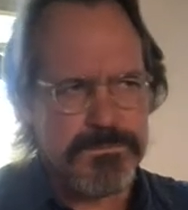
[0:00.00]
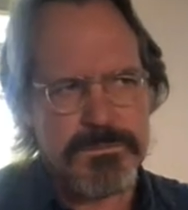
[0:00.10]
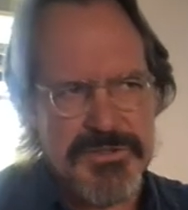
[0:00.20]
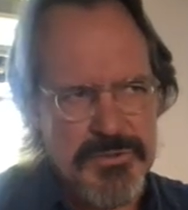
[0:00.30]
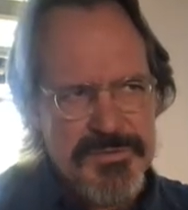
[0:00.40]

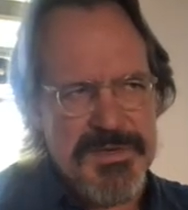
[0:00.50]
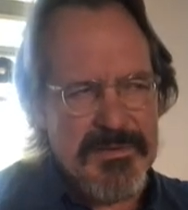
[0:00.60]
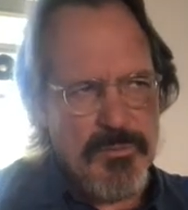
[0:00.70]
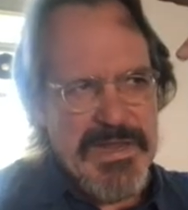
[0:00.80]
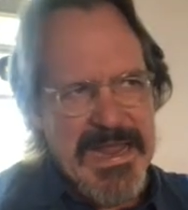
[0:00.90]
excuse me,
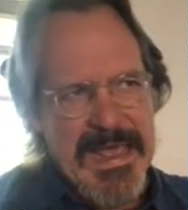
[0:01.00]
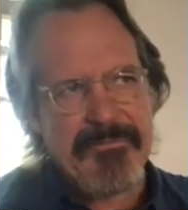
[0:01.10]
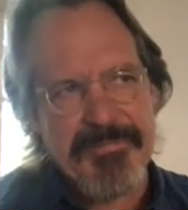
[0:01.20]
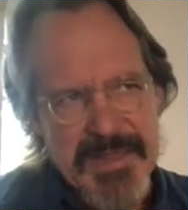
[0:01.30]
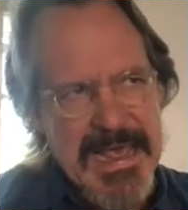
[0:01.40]
we
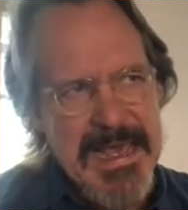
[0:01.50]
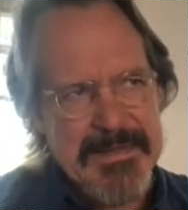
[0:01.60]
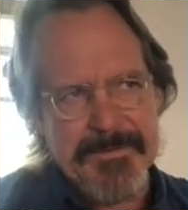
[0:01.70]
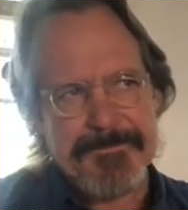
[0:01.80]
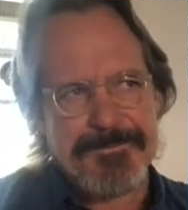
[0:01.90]
have
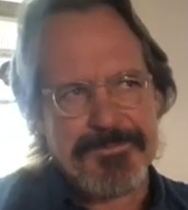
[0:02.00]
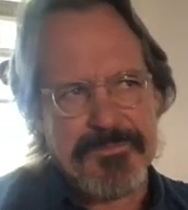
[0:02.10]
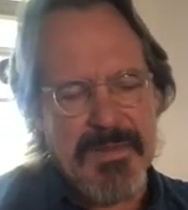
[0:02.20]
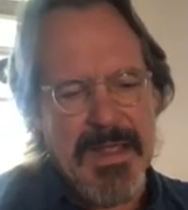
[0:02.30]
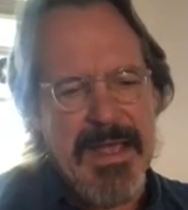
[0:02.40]
that
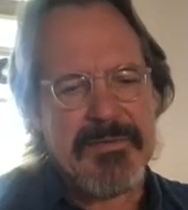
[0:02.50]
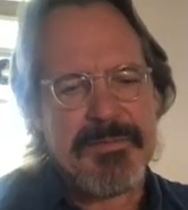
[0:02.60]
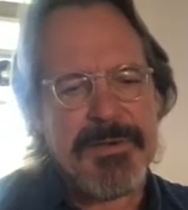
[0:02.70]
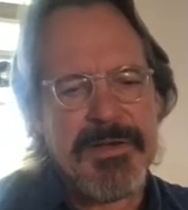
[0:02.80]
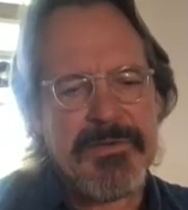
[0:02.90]

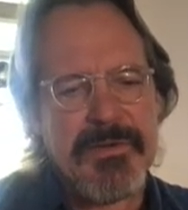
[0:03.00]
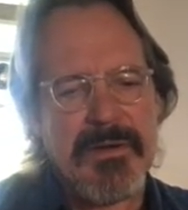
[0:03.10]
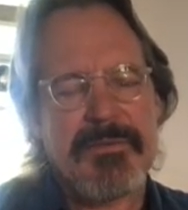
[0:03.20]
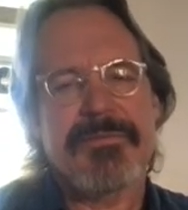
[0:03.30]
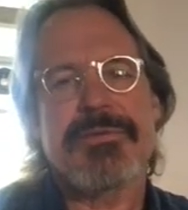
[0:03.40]
aspects
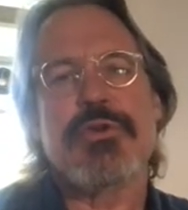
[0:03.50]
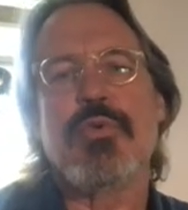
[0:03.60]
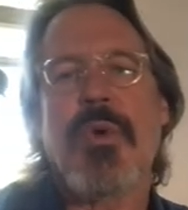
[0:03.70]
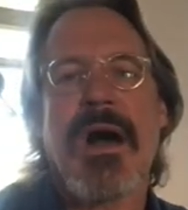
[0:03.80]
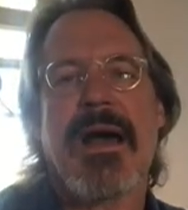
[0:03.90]
of
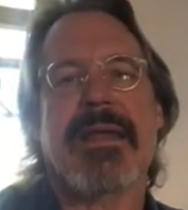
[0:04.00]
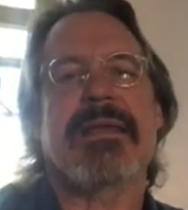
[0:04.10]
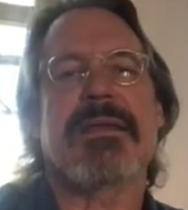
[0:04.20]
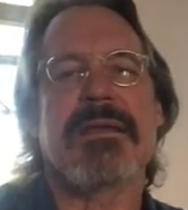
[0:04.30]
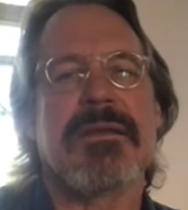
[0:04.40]
UI
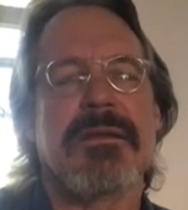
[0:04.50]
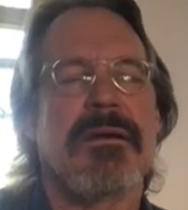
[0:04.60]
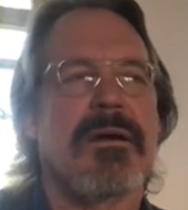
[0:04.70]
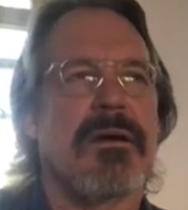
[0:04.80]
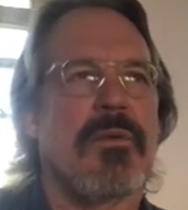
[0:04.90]
in
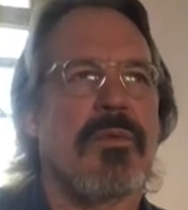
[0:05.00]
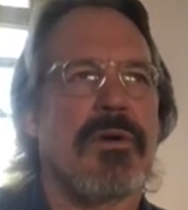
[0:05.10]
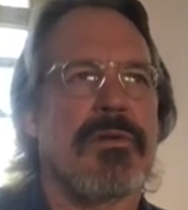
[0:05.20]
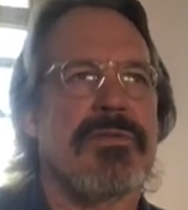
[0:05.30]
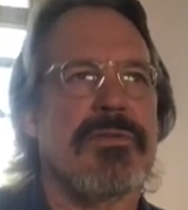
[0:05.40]
our
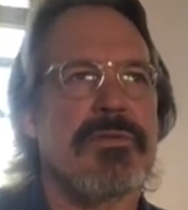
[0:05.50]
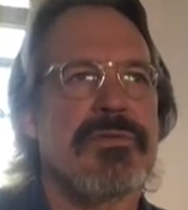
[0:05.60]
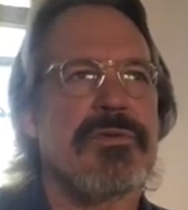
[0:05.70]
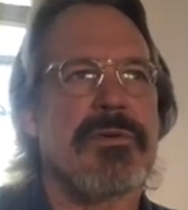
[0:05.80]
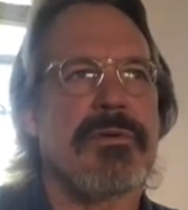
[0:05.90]
works,
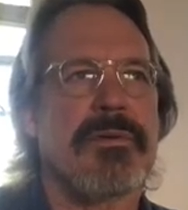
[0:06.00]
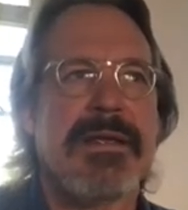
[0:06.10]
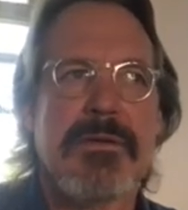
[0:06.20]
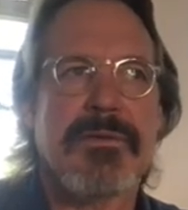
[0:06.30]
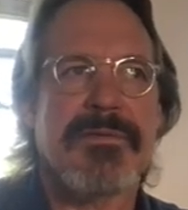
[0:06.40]
user
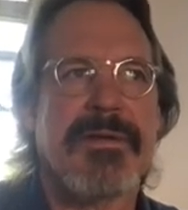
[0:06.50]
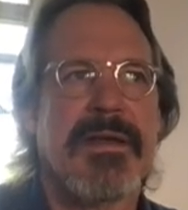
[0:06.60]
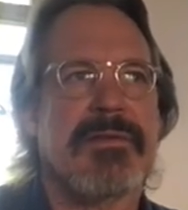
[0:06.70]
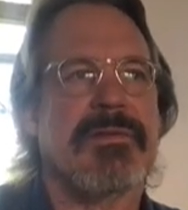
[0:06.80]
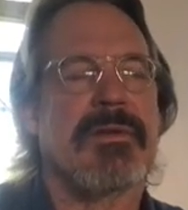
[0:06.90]

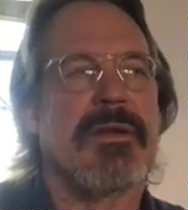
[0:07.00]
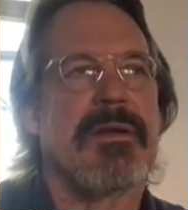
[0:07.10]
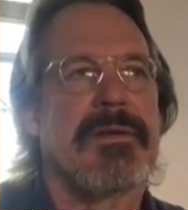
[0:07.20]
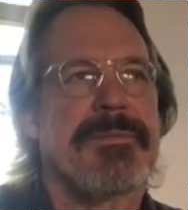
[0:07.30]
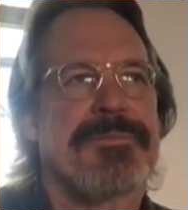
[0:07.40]
interface,
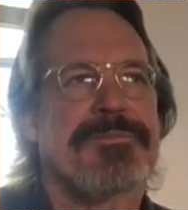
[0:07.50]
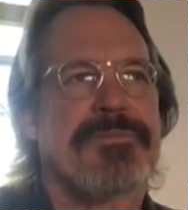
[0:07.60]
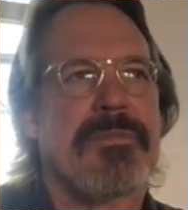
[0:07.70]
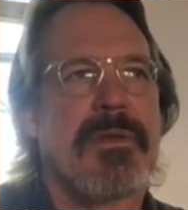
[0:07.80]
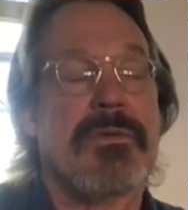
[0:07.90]

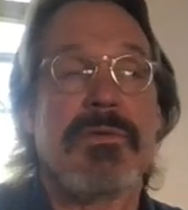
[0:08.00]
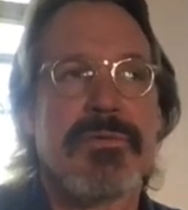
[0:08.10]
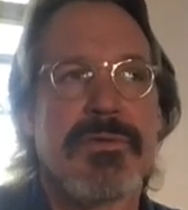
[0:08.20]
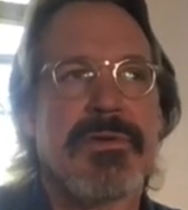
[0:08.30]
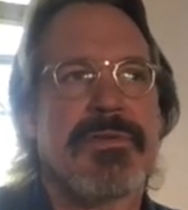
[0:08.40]

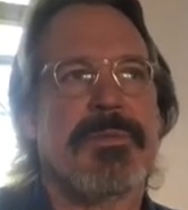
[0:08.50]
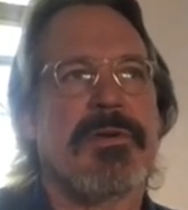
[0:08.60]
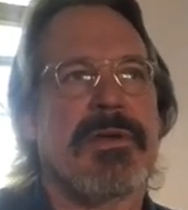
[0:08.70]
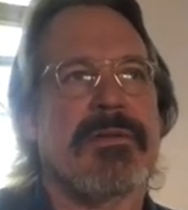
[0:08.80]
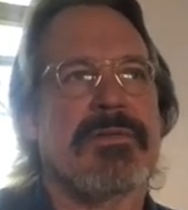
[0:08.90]
user
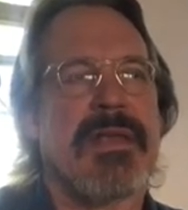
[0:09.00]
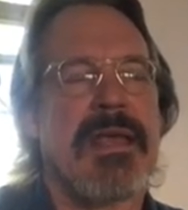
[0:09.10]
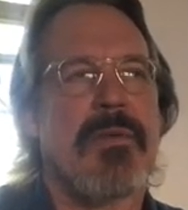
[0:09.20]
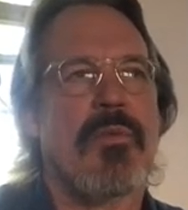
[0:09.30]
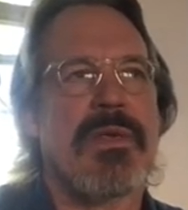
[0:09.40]
experience.
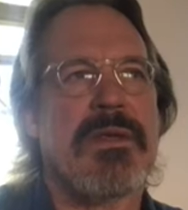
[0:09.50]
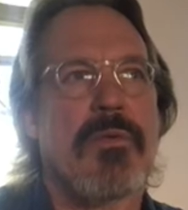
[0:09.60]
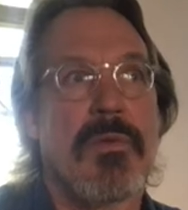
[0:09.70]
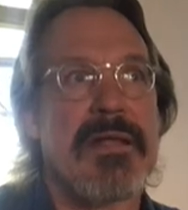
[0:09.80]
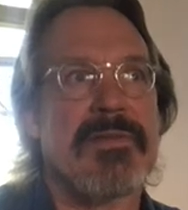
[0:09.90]
Can we
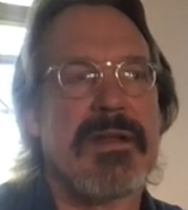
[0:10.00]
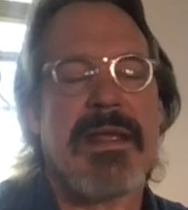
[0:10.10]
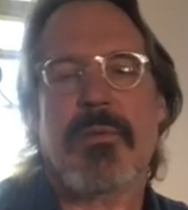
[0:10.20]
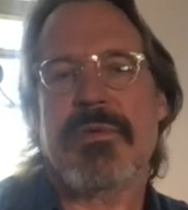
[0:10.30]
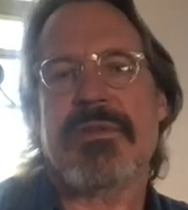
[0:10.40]

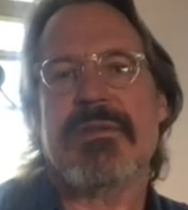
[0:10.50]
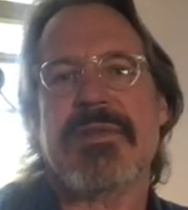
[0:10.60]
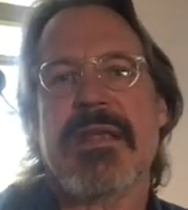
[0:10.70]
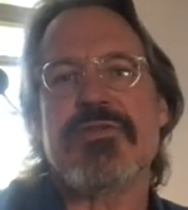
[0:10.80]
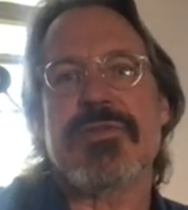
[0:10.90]
resonate with these
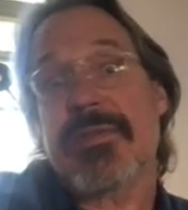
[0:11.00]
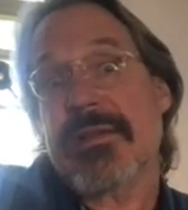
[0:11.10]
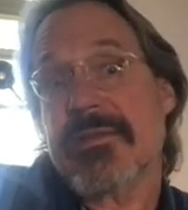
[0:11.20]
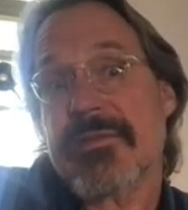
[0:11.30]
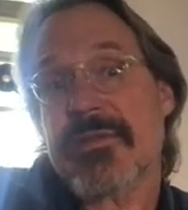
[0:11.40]
ancient
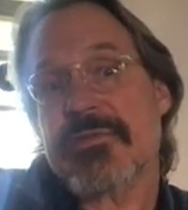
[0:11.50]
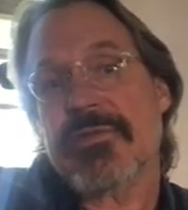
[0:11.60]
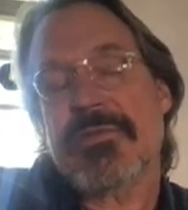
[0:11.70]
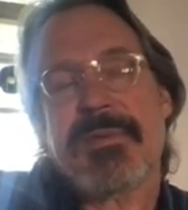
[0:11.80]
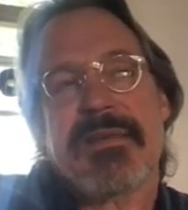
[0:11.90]
things such
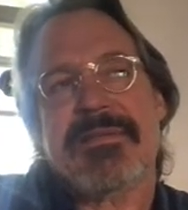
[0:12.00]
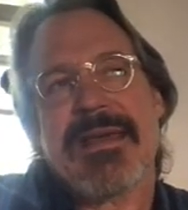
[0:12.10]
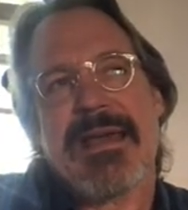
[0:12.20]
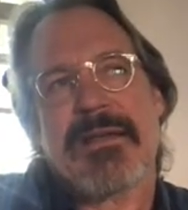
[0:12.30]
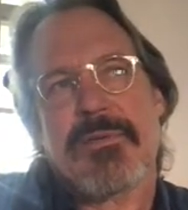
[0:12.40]
as
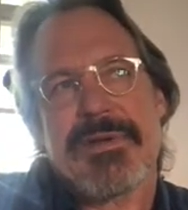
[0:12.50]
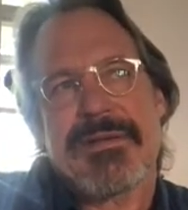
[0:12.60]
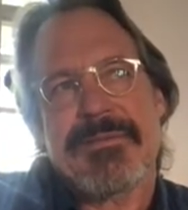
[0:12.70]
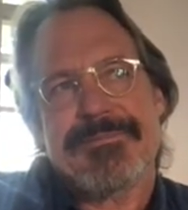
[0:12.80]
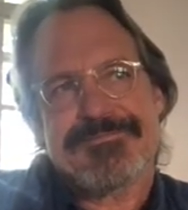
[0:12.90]

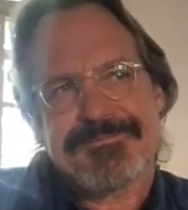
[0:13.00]
Pythagorean